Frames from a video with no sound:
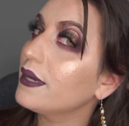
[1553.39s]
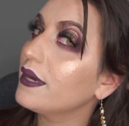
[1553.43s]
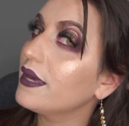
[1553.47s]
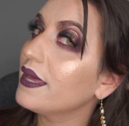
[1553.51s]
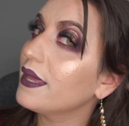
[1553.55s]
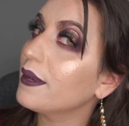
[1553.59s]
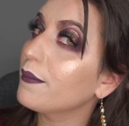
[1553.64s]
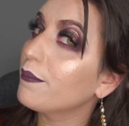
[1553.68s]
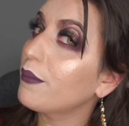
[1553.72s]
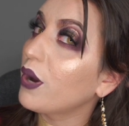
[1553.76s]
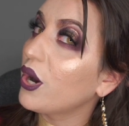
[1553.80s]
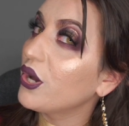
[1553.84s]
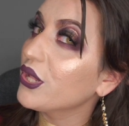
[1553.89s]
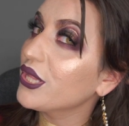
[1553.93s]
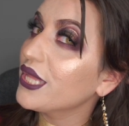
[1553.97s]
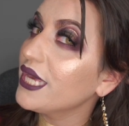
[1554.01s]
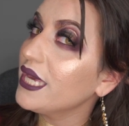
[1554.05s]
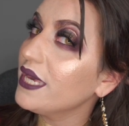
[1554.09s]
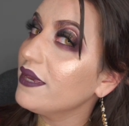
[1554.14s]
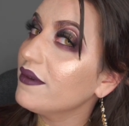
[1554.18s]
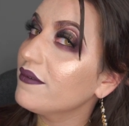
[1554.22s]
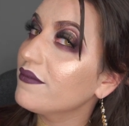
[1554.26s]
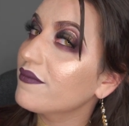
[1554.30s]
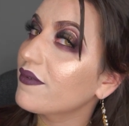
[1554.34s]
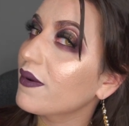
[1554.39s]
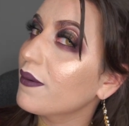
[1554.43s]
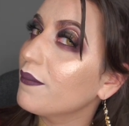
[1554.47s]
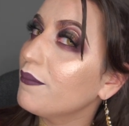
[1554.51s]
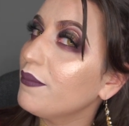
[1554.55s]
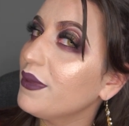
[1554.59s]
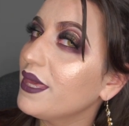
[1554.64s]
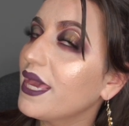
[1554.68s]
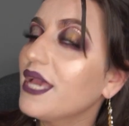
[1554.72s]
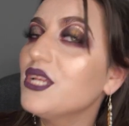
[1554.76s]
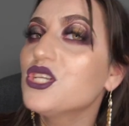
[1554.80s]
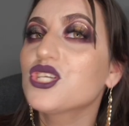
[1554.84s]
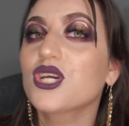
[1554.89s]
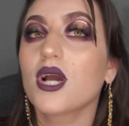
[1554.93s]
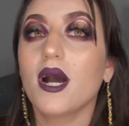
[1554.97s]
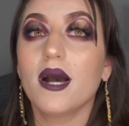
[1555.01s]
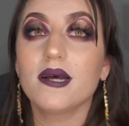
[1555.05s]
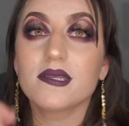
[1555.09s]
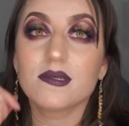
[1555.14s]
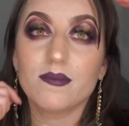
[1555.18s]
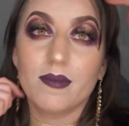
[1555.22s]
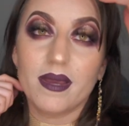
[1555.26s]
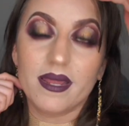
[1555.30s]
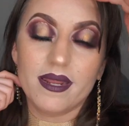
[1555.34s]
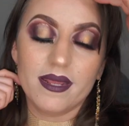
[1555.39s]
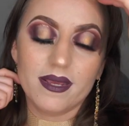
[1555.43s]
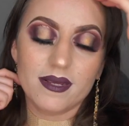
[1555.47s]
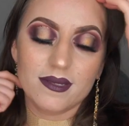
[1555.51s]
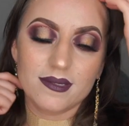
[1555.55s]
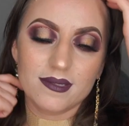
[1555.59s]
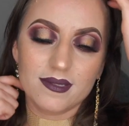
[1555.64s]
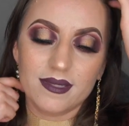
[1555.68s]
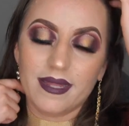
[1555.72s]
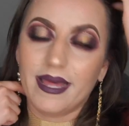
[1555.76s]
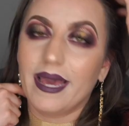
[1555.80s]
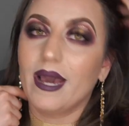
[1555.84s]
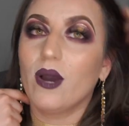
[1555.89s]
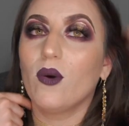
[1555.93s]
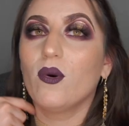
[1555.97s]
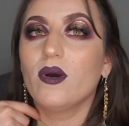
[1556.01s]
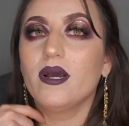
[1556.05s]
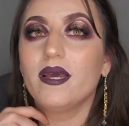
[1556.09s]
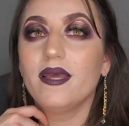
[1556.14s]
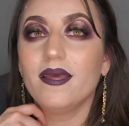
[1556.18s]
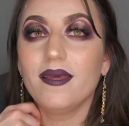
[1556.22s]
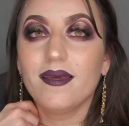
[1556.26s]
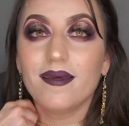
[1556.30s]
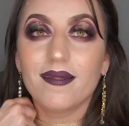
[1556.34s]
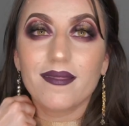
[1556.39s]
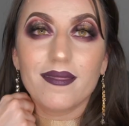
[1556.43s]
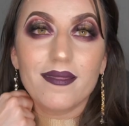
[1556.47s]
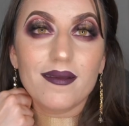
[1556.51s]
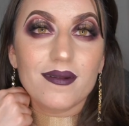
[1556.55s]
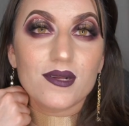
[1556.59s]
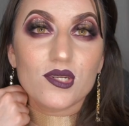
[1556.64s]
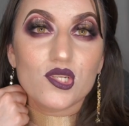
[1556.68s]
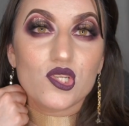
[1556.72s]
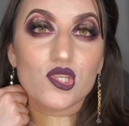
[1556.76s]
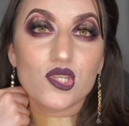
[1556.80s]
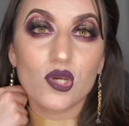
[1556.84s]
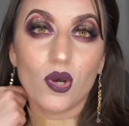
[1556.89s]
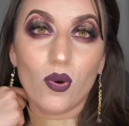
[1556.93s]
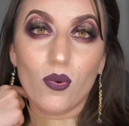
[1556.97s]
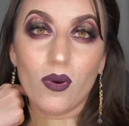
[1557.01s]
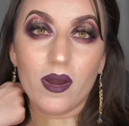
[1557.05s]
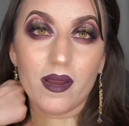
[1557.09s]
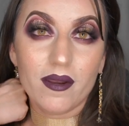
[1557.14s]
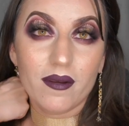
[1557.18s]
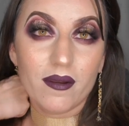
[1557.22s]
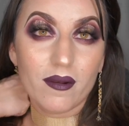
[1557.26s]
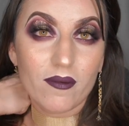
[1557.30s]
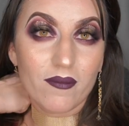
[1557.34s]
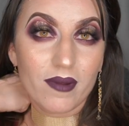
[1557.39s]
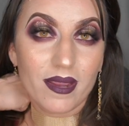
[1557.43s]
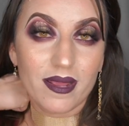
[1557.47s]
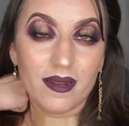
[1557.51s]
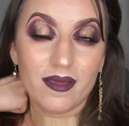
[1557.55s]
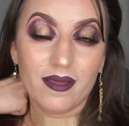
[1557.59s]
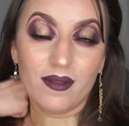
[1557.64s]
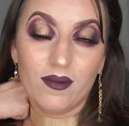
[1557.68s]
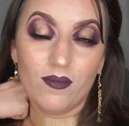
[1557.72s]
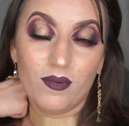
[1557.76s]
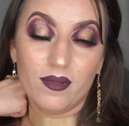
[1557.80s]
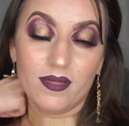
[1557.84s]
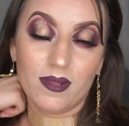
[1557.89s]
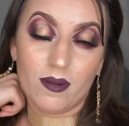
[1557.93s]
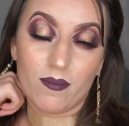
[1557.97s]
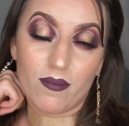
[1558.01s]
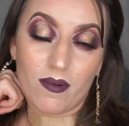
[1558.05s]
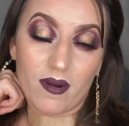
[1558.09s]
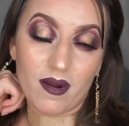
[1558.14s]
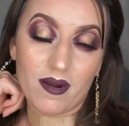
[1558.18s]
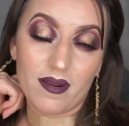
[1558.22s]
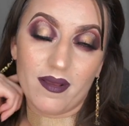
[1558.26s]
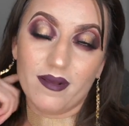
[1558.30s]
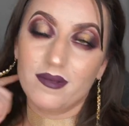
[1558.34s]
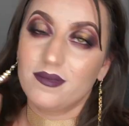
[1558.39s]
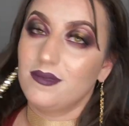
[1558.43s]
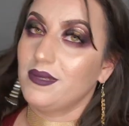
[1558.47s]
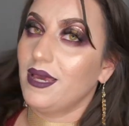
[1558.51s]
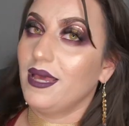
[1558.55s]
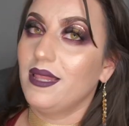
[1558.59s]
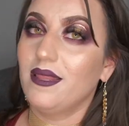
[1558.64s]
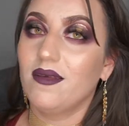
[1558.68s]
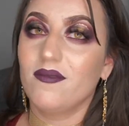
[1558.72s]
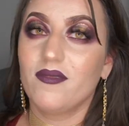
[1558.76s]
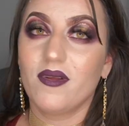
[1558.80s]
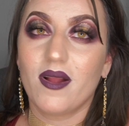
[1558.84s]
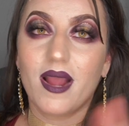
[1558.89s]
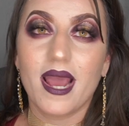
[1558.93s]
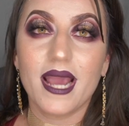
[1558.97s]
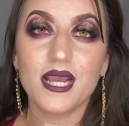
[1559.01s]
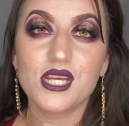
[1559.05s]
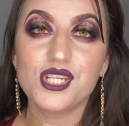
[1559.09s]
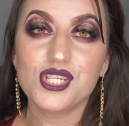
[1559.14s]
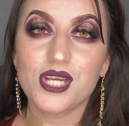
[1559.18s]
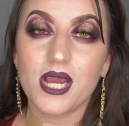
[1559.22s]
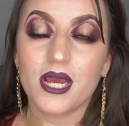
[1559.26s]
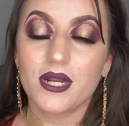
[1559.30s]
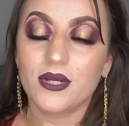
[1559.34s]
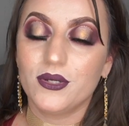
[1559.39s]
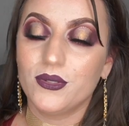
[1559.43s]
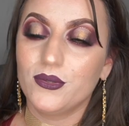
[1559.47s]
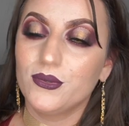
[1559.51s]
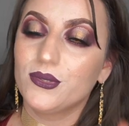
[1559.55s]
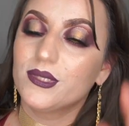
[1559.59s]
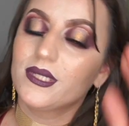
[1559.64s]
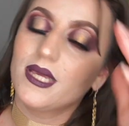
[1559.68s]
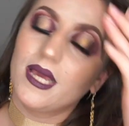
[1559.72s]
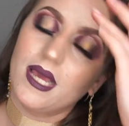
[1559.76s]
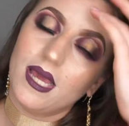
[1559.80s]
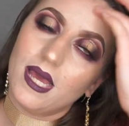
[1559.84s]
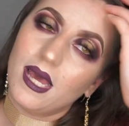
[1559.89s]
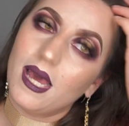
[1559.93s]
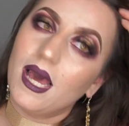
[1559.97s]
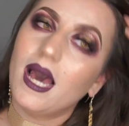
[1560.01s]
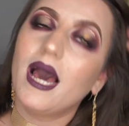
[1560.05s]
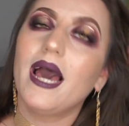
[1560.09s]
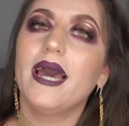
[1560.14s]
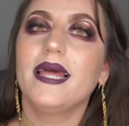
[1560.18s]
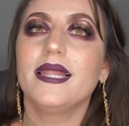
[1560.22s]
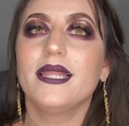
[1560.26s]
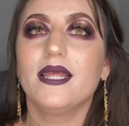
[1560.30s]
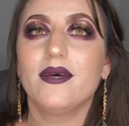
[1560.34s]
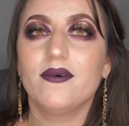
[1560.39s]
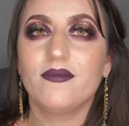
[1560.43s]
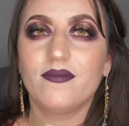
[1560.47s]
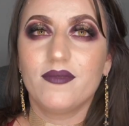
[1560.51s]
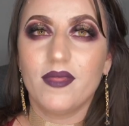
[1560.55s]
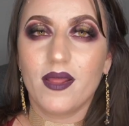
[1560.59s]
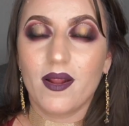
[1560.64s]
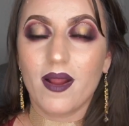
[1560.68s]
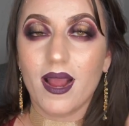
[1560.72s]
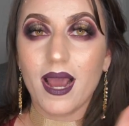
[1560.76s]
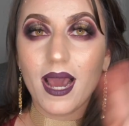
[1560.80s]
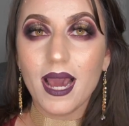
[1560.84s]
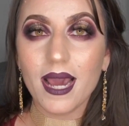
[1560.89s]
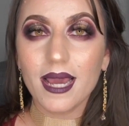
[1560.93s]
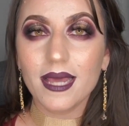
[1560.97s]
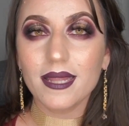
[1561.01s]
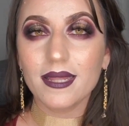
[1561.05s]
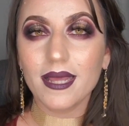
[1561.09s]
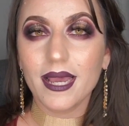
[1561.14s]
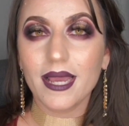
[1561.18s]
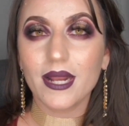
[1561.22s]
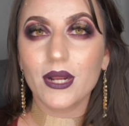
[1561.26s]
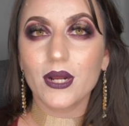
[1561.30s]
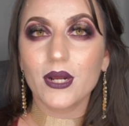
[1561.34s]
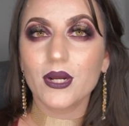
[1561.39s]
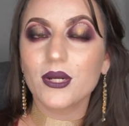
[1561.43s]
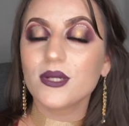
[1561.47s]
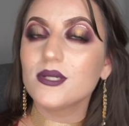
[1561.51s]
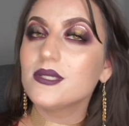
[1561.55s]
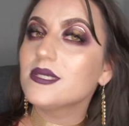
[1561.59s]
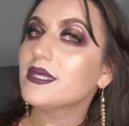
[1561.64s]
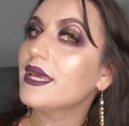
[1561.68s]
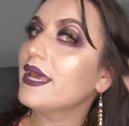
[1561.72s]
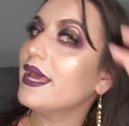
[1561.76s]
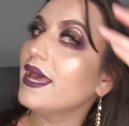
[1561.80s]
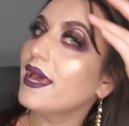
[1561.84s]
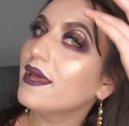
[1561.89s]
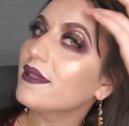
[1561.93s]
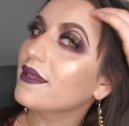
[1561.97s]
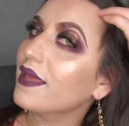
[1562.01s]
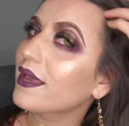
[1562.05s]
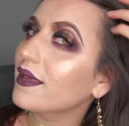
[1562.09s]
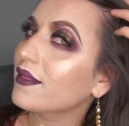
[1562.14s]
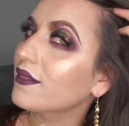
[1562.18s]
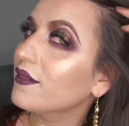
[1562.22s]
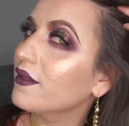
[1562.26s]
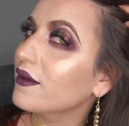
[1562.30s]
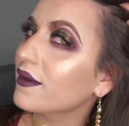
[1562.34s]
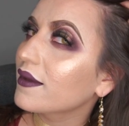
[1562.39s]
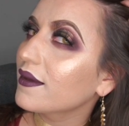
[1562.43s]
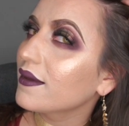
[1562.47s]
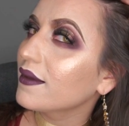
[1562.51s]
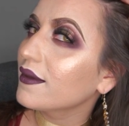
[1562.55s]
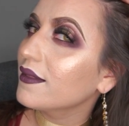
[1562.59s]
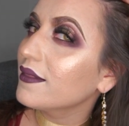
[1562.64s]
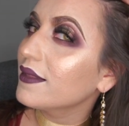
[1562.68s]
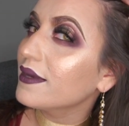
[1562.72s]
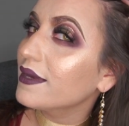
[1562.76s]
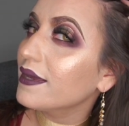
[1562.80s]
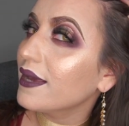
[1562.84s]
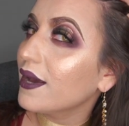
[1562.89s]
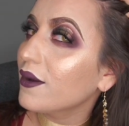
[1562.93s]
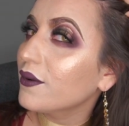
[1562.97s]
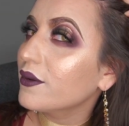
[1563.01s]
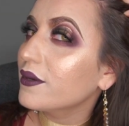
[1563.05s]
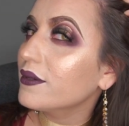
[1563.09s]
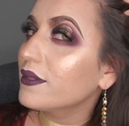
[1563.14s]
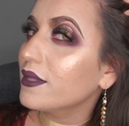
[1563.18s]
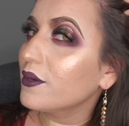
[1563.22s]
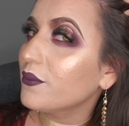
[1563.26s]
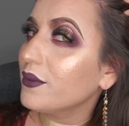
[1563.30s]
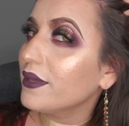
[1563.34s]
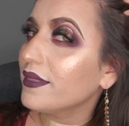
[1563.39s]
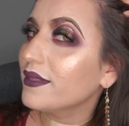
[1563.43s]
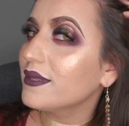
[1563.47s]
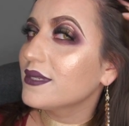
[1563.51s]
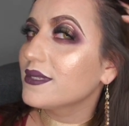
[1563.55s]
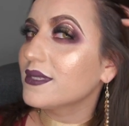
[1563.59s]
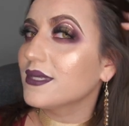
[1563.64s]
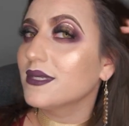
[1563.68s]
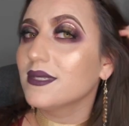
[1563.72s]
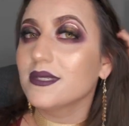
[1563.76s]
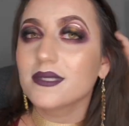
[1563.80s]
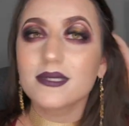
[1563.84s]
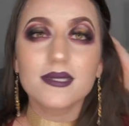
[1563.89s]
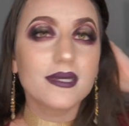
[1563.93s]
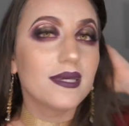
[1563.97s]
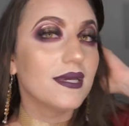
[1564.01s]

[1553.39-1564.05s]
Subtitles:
in Bali from BH Cosmetics. Now, they're so underrated with their products. I love their eyeshadows. I love their highlighters. And like, look at how glowy this is.